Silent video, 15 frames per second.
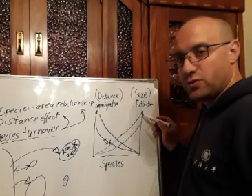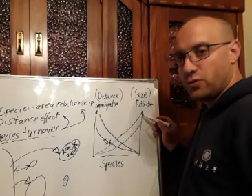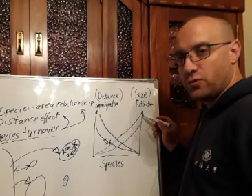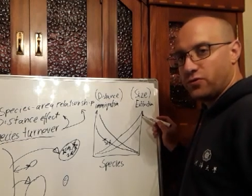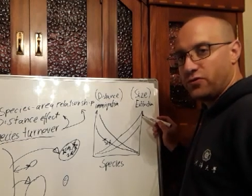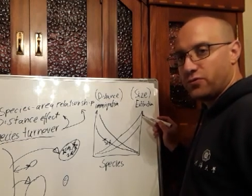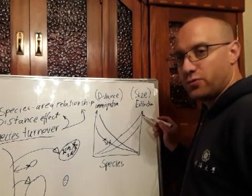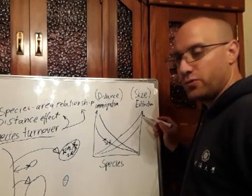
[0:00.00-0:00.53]
go
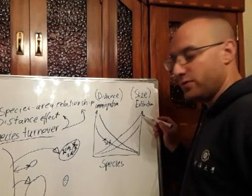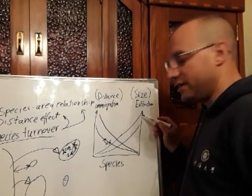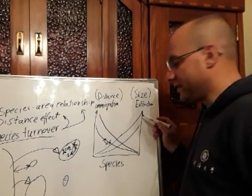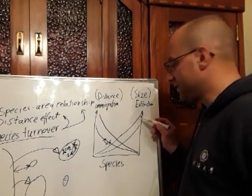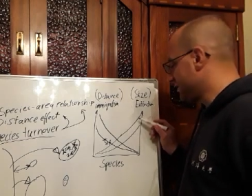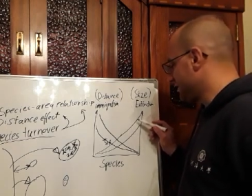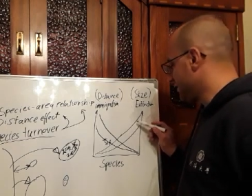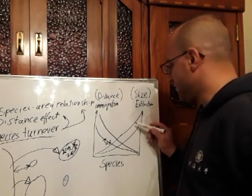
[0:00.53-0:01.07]
through
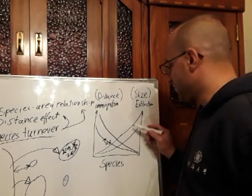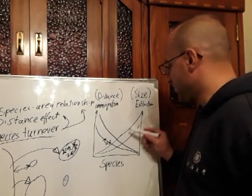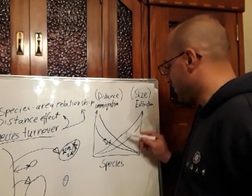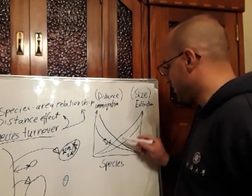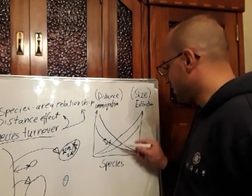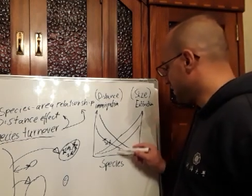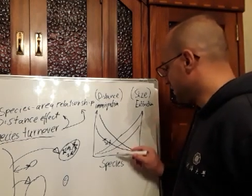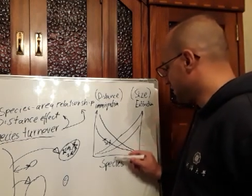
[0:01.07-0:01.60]
extinctions.
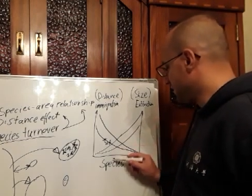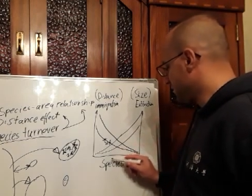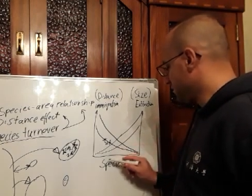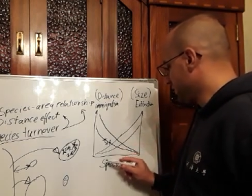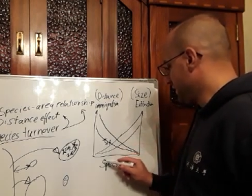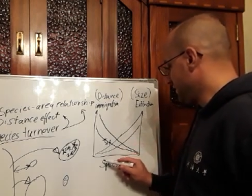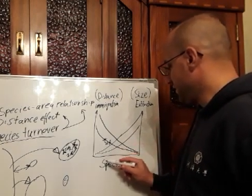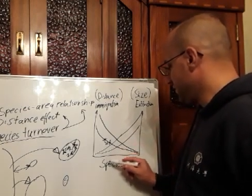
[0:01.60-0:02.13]
So
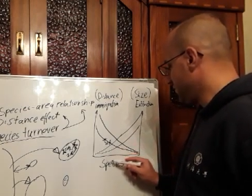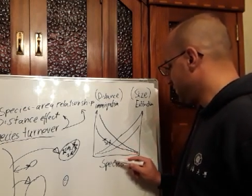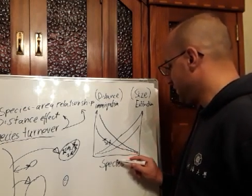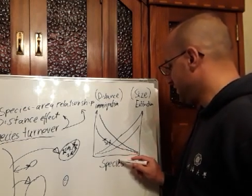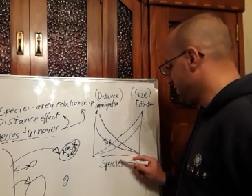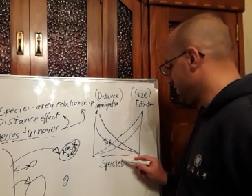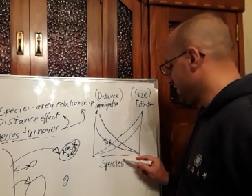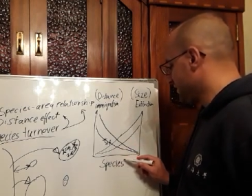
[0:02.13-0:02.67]
here
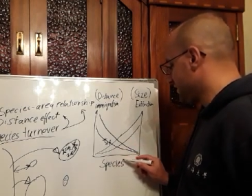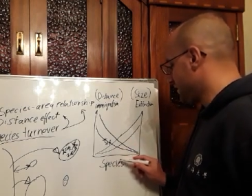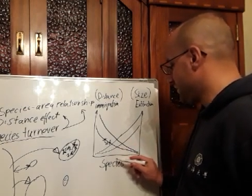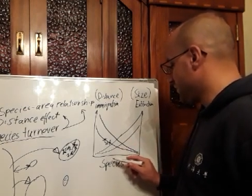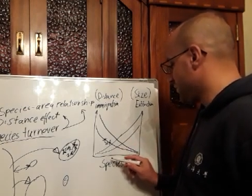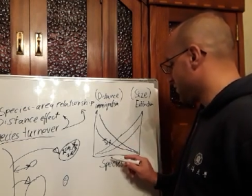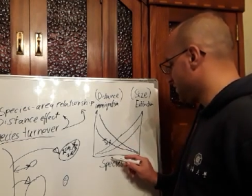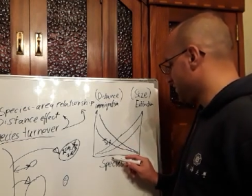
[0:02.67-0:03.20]
species
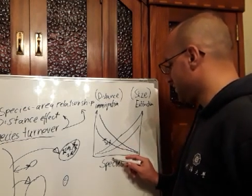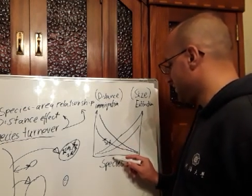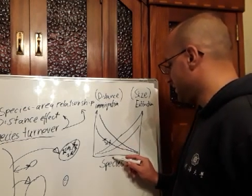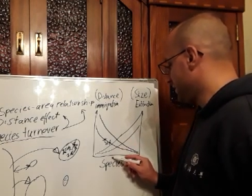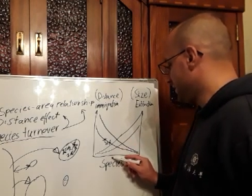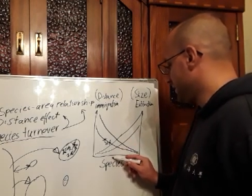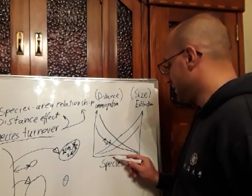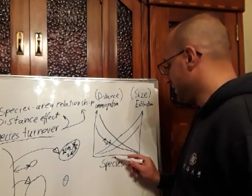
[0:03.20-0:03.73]
numbers
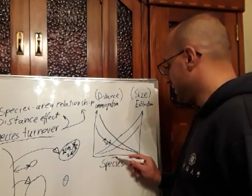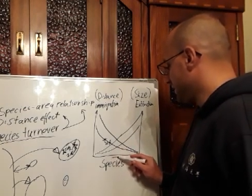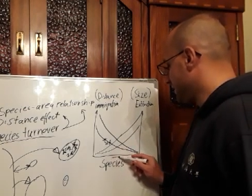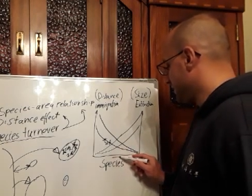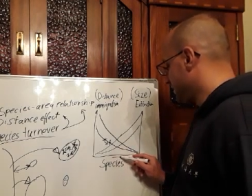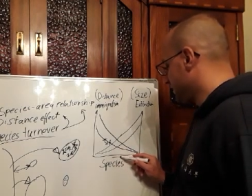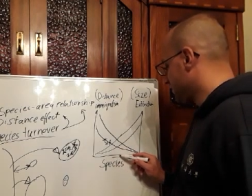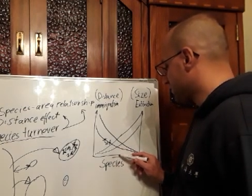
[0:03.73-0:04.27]

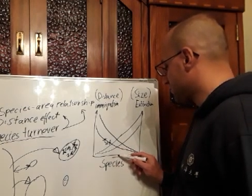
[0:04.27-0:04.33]
is